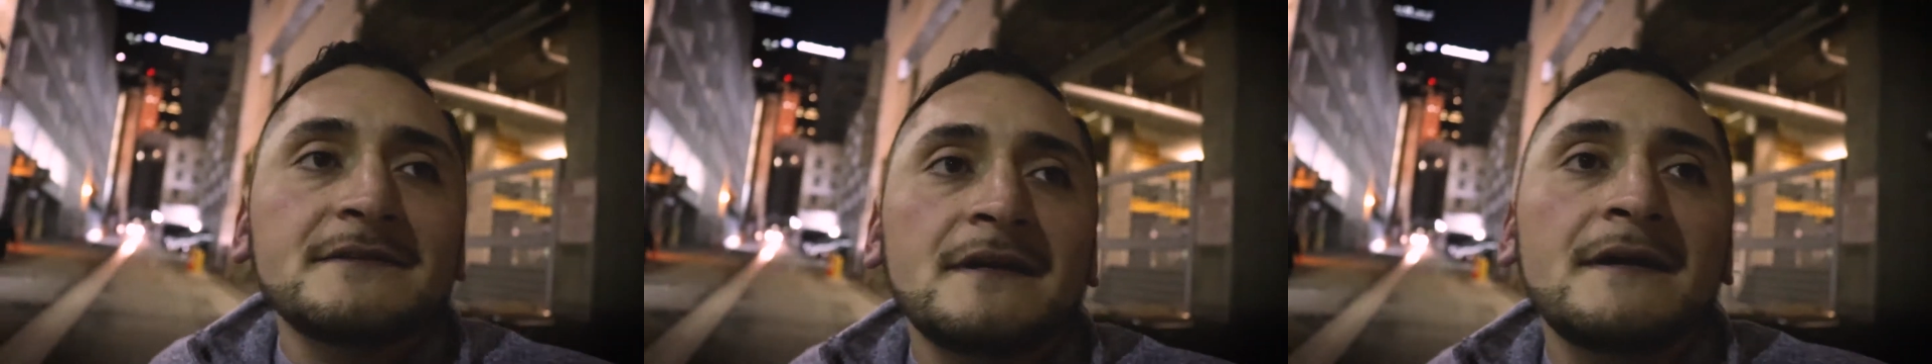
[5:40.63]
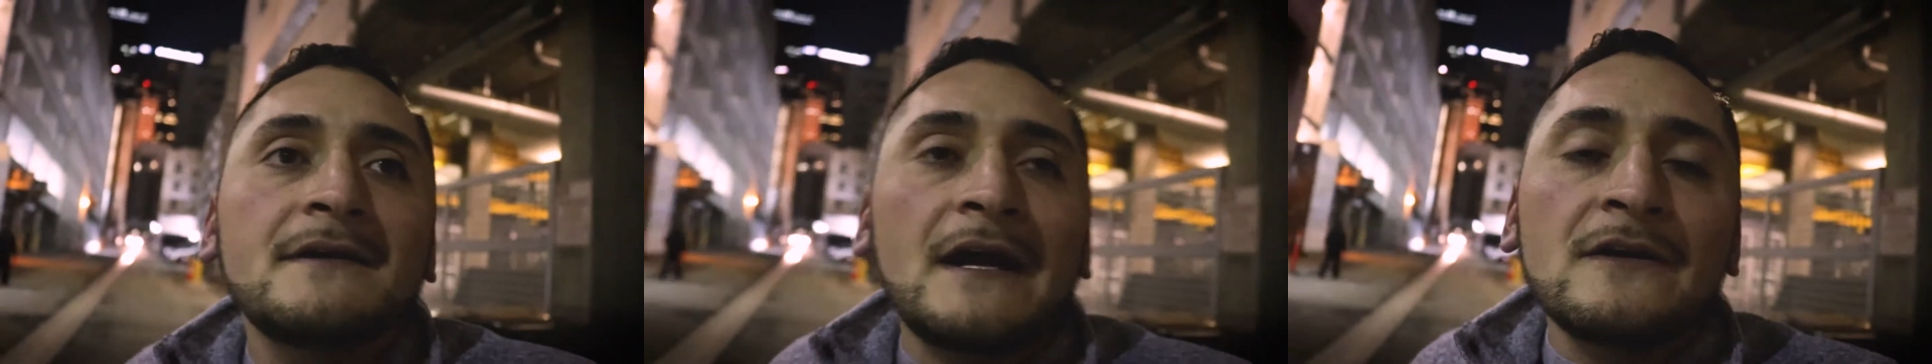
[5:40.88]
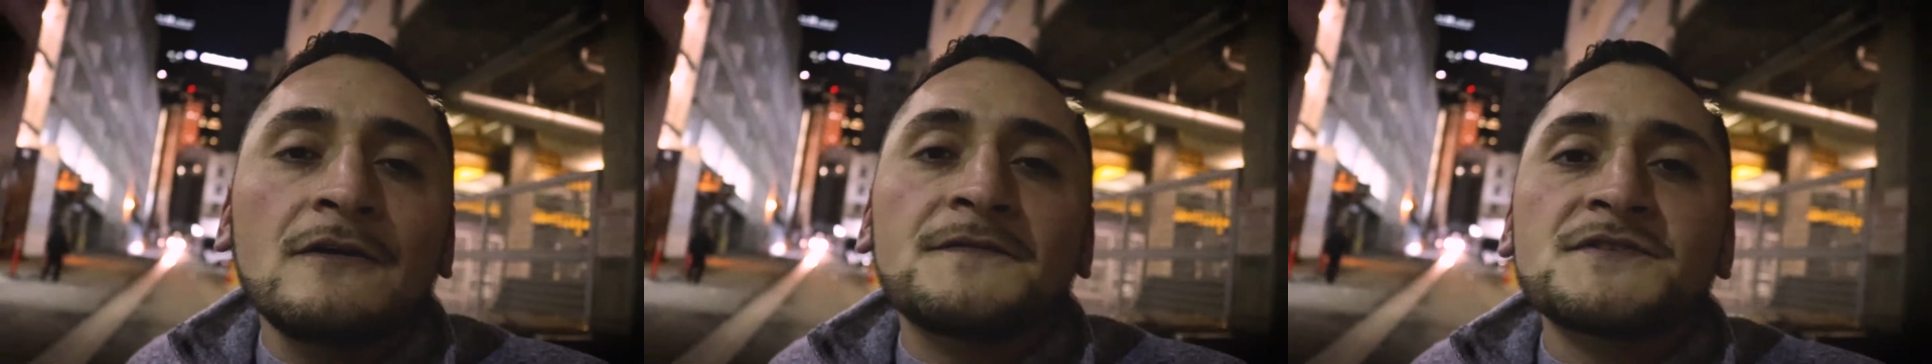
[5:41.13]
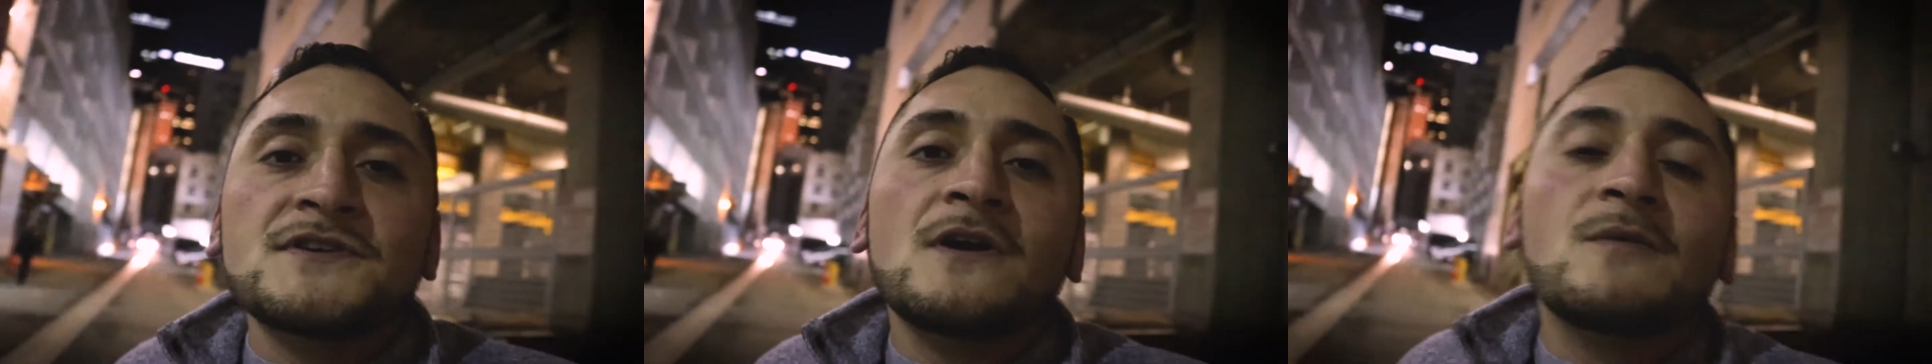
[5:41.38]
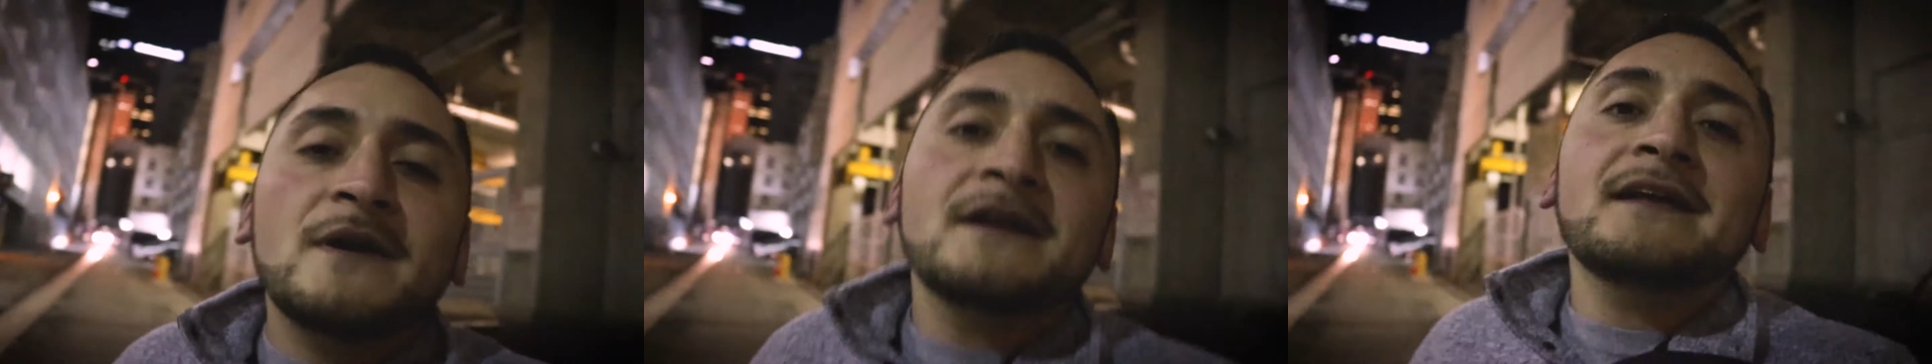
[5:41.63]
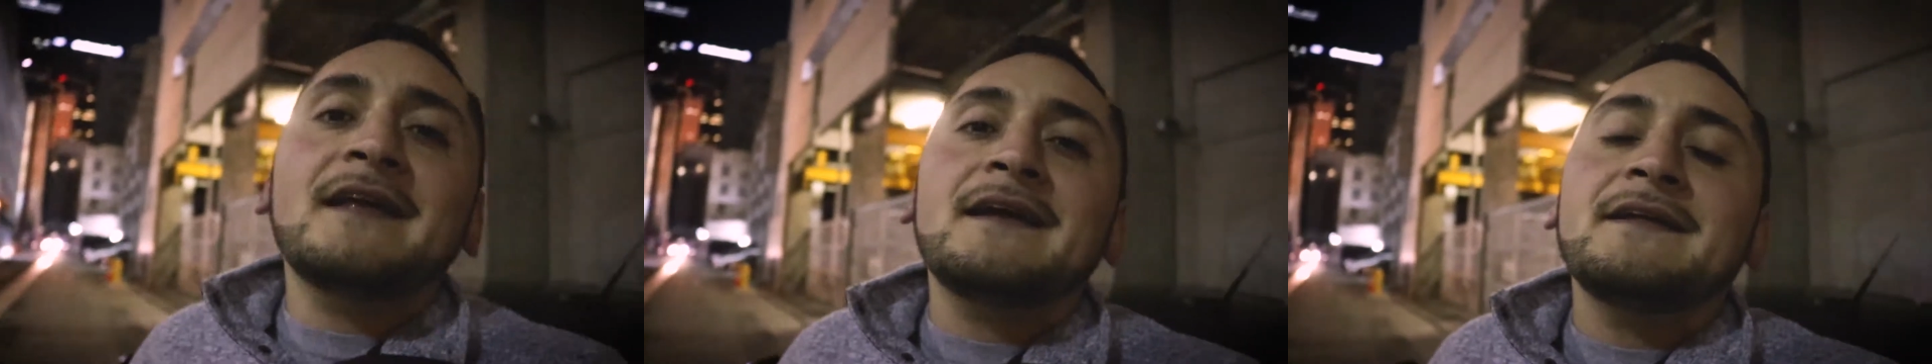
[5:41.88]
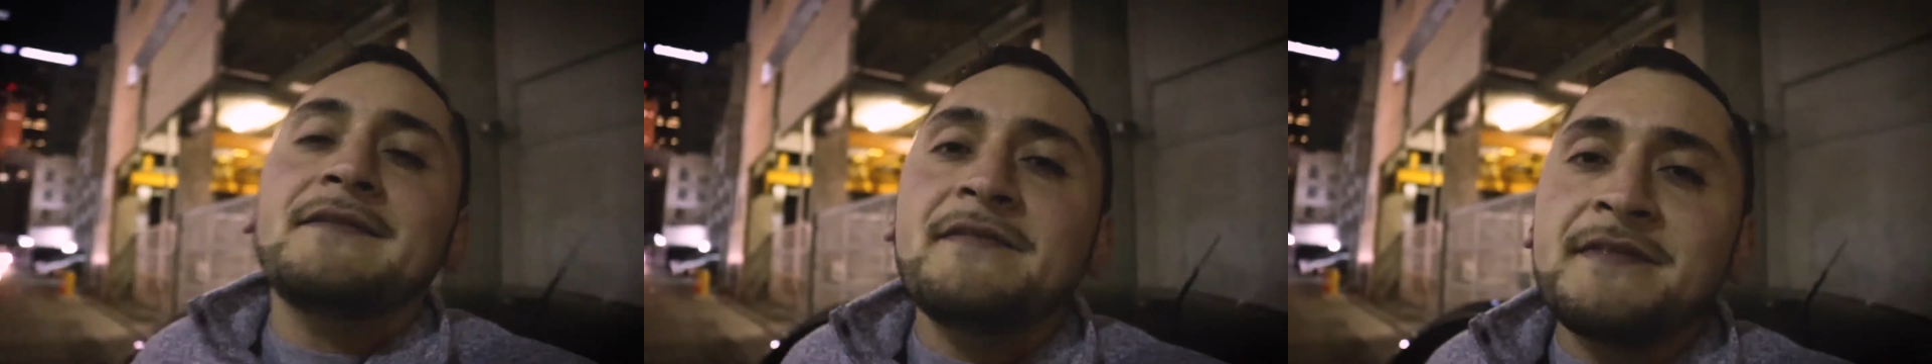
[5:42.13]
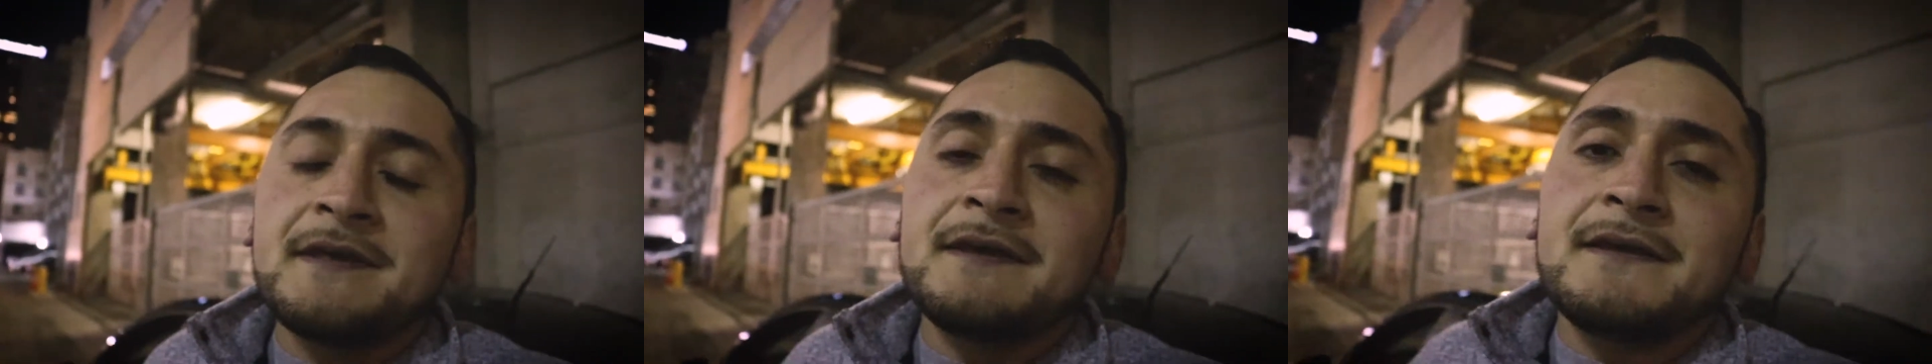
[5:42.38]
I know for sure we're gonna get
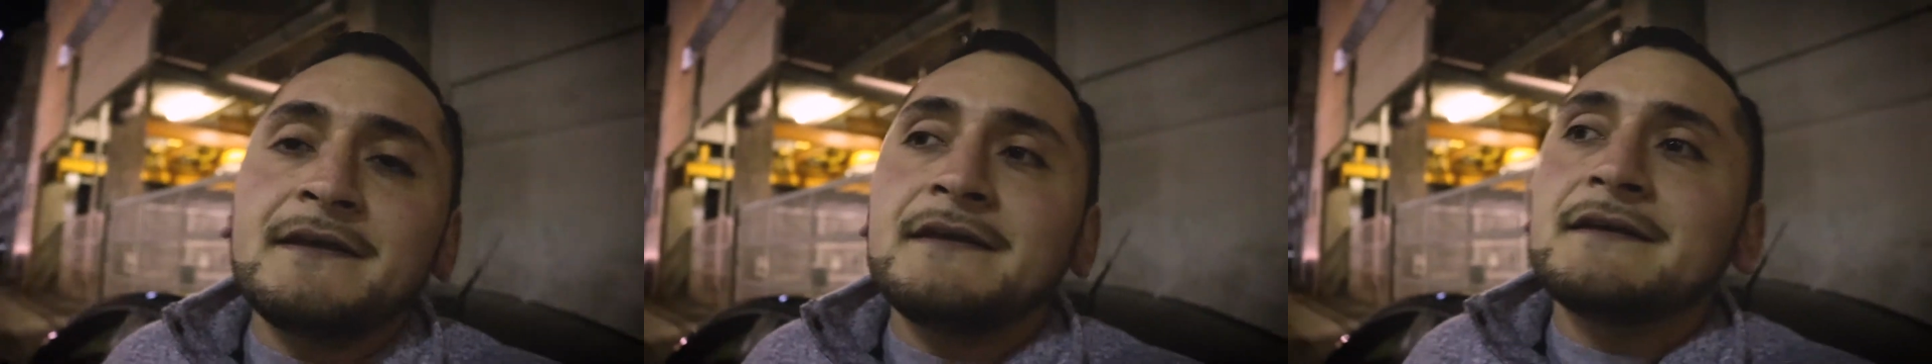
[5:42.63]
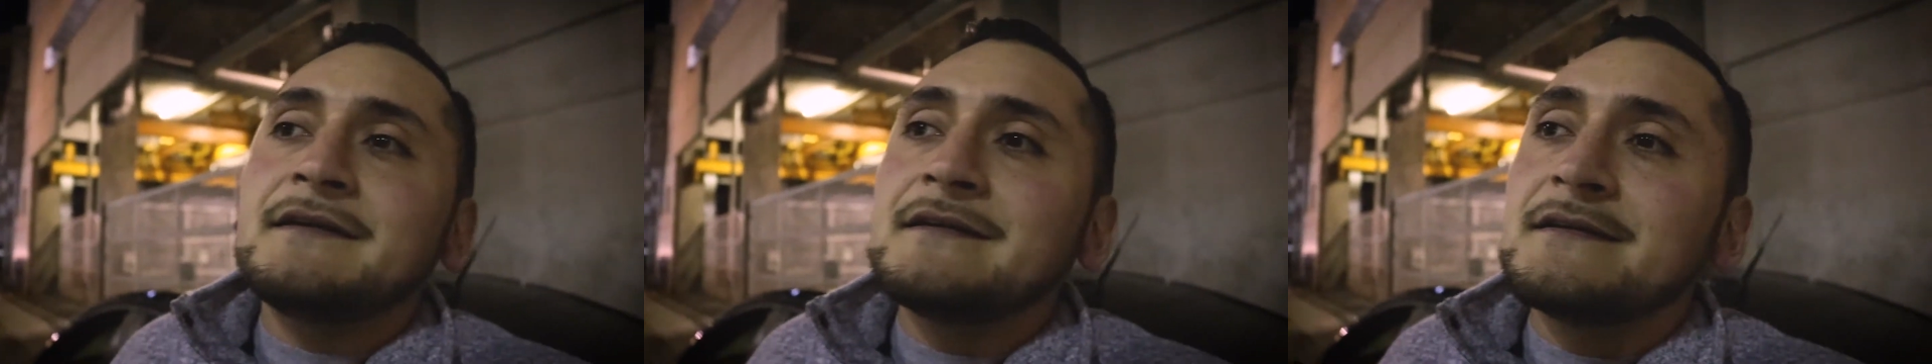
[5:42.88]
the